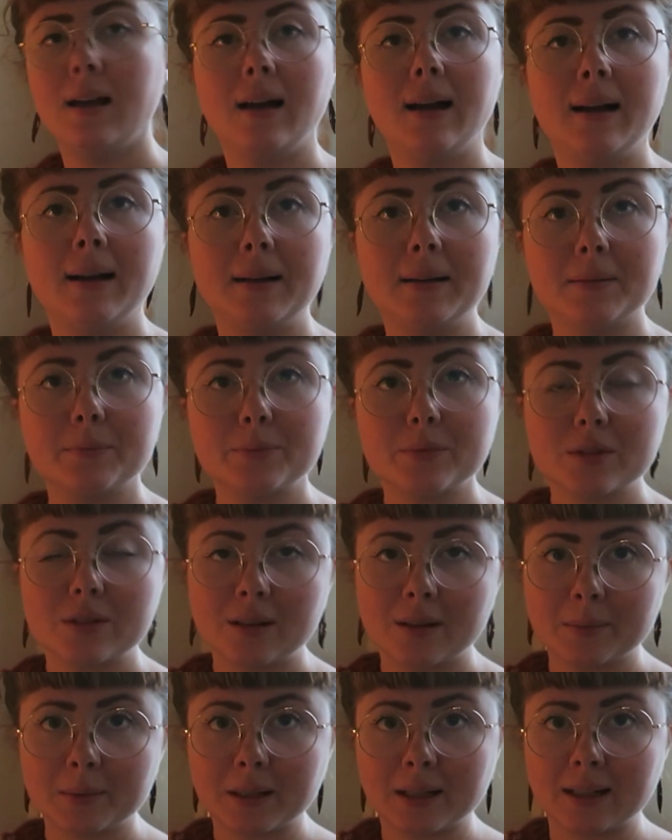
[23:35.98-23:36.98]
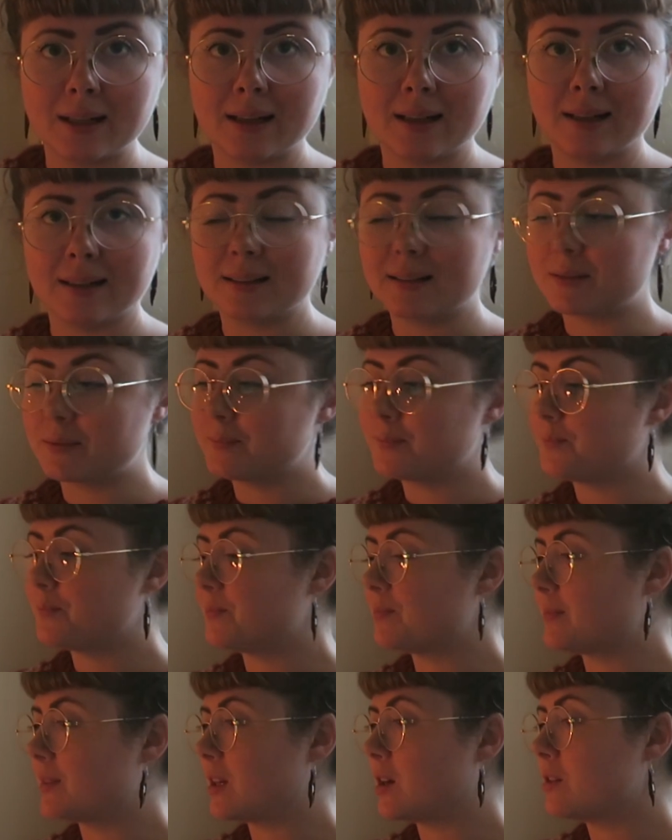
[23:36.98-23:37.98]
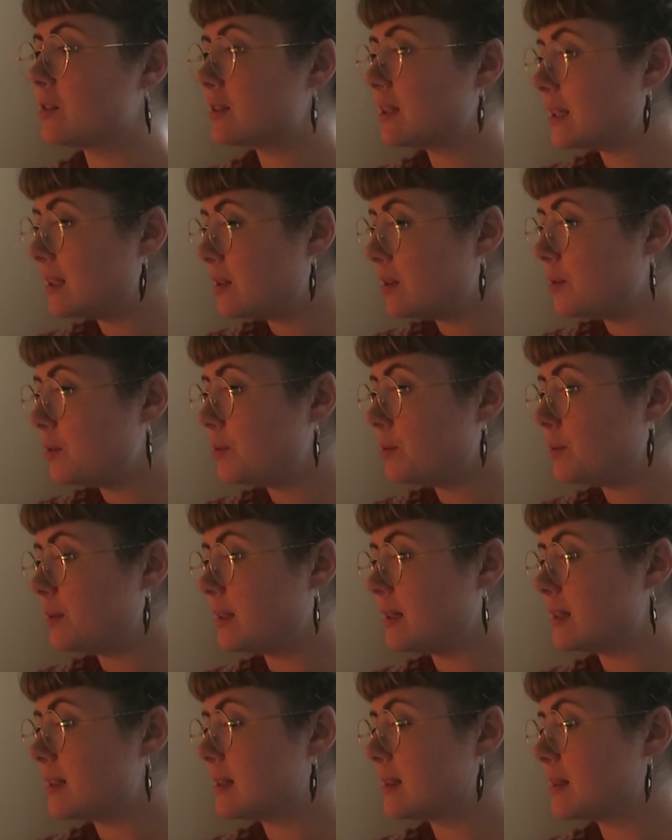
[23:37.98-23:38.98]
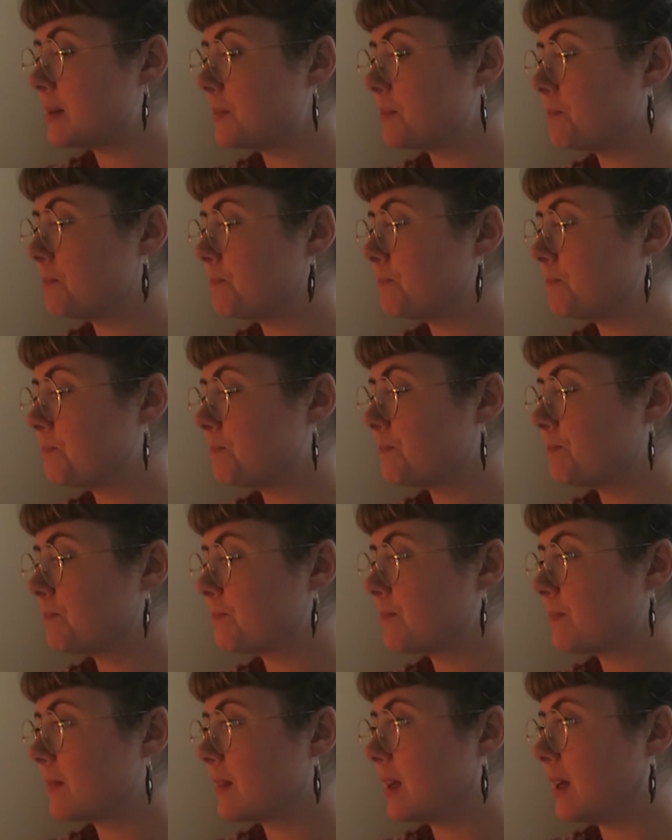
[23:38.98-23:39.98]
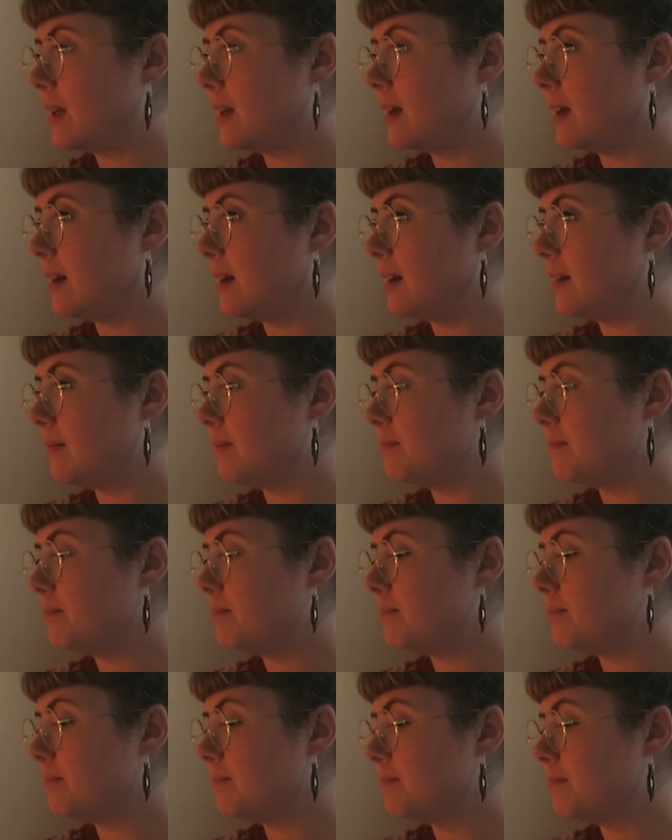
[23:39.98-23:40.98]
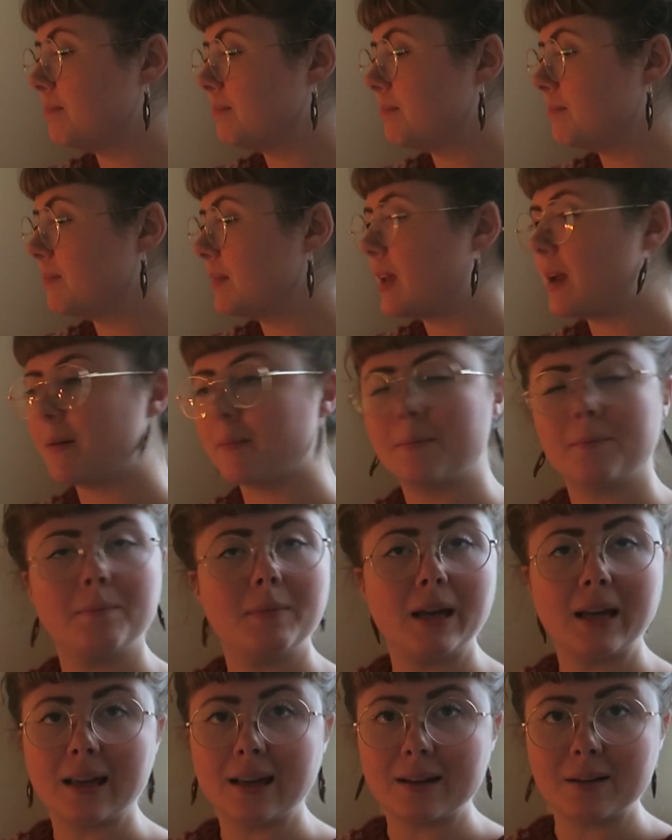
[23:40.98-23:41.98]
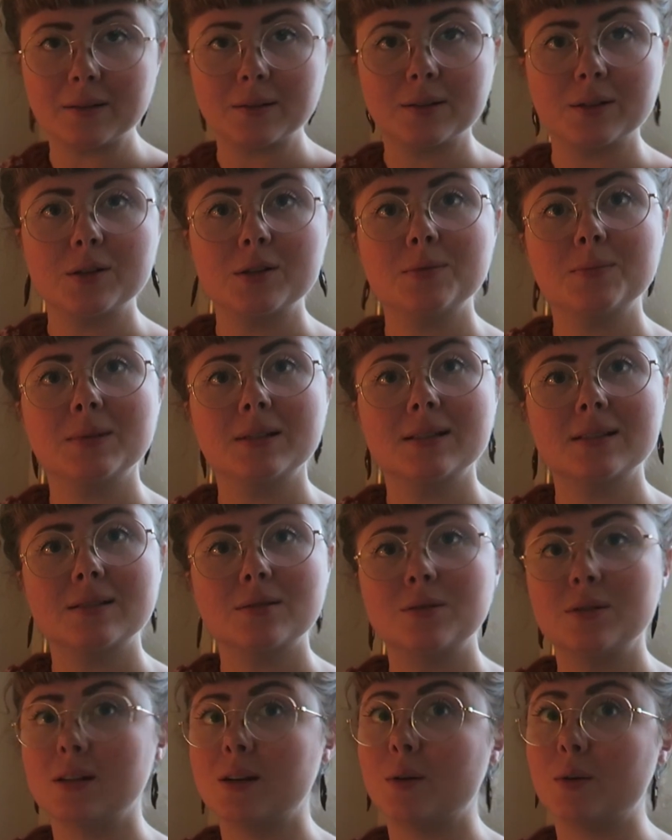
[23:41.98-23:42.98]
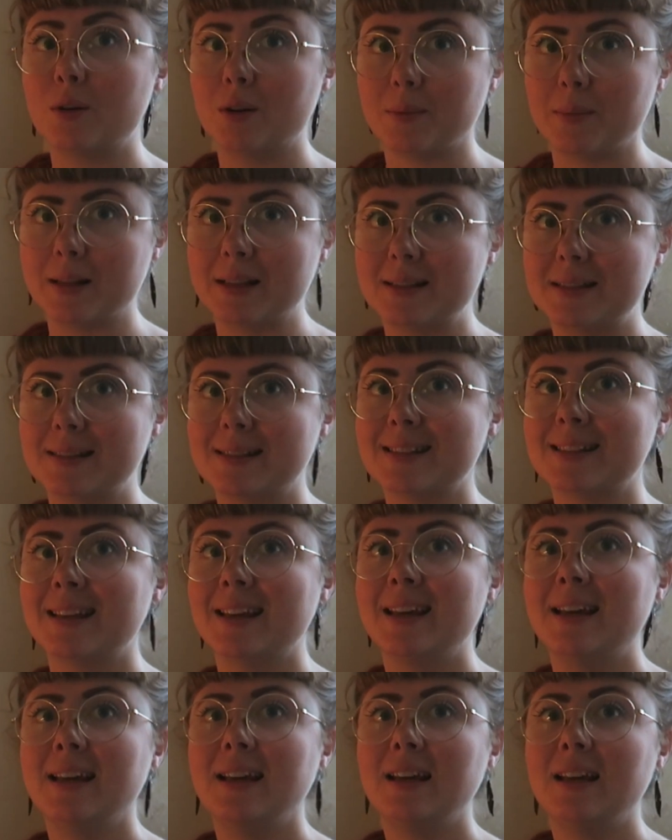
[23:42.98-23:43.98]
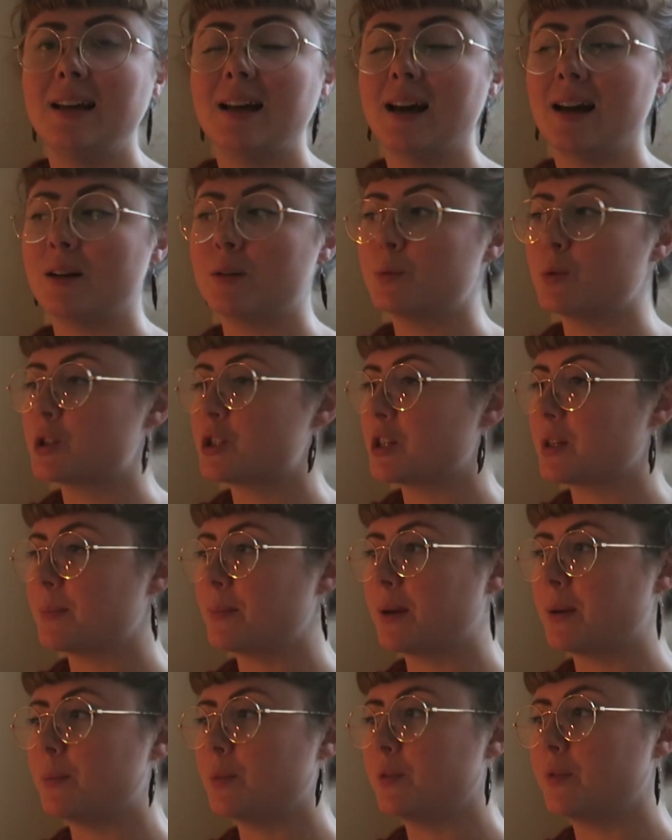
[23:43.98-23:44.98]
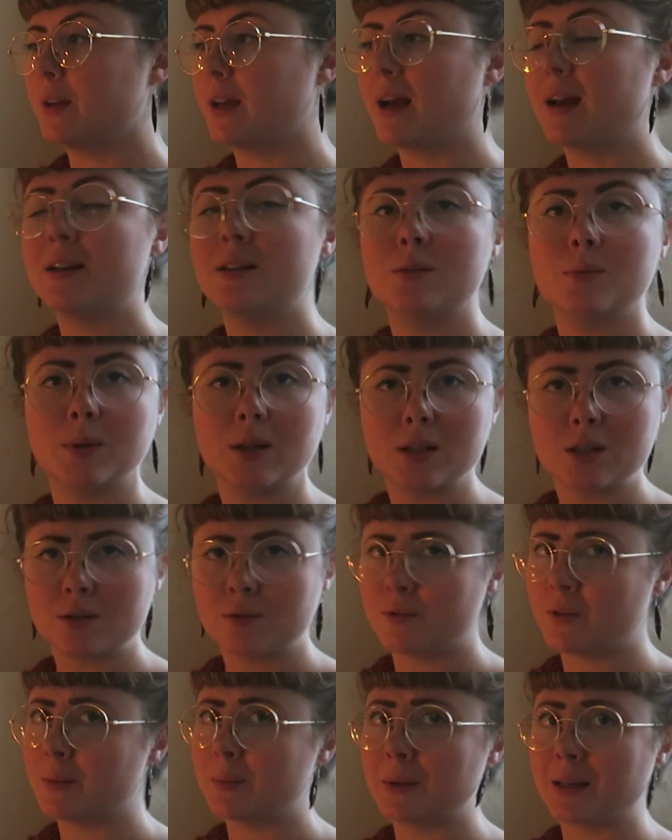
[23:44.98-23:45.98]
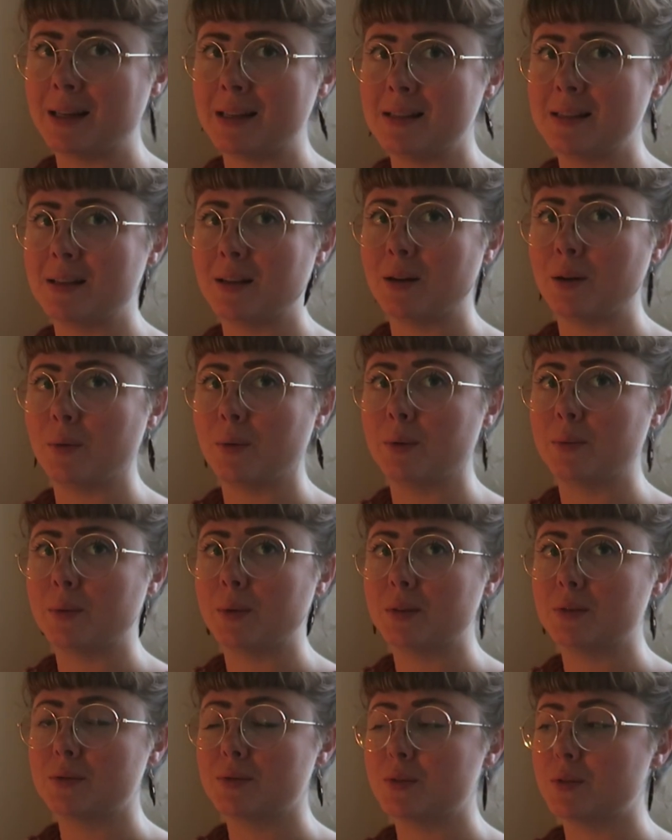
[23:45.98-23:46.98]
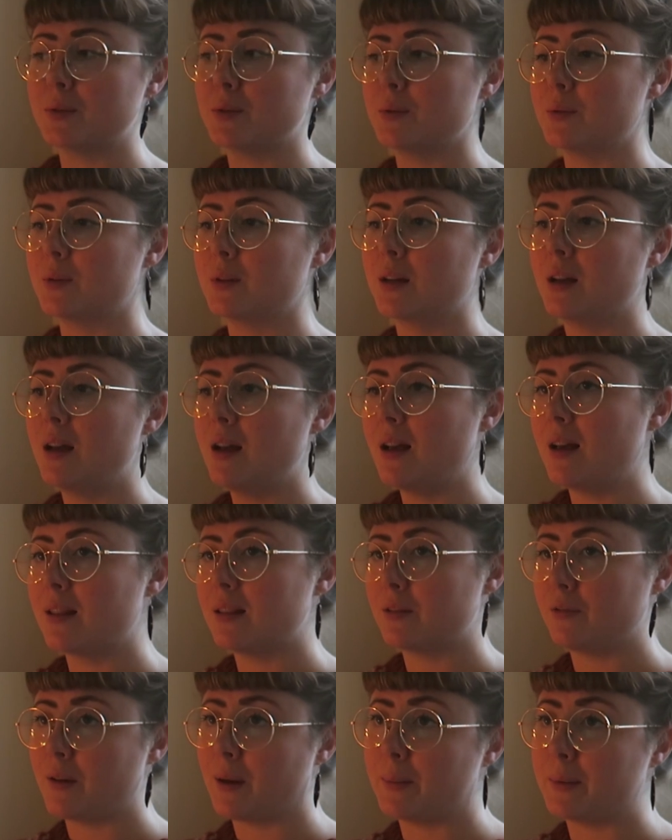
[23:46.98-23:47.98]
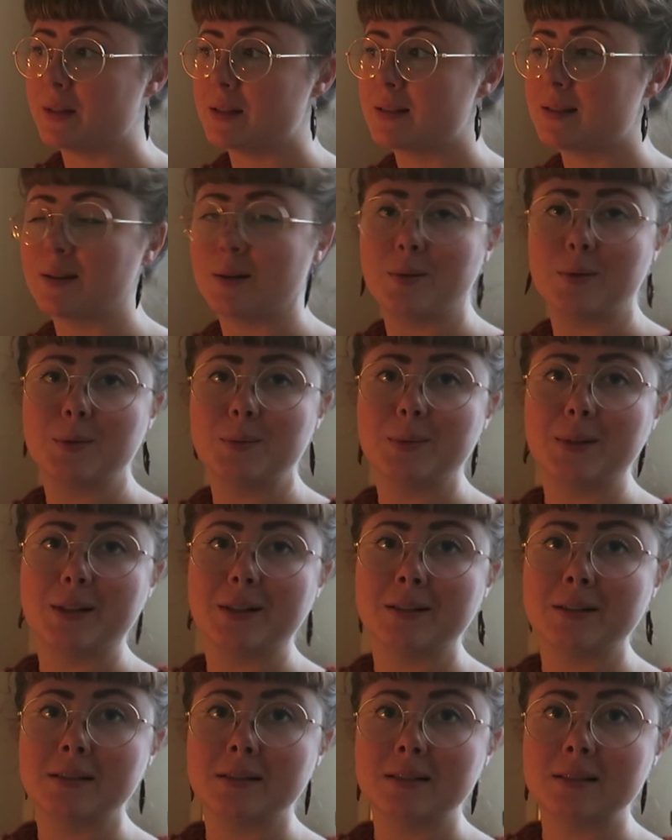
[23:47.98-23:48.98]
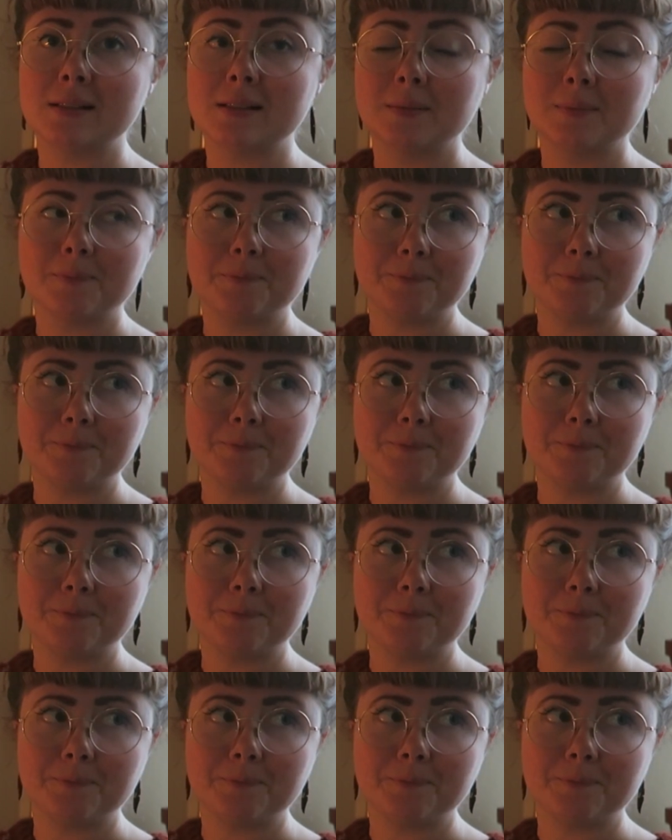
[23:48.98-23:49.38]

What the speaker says: so I'm gonna continue with this, yeah, making Christmas tree ornaments and watching my movie. I switched from the Lindsay Lohan one to the Family Stone because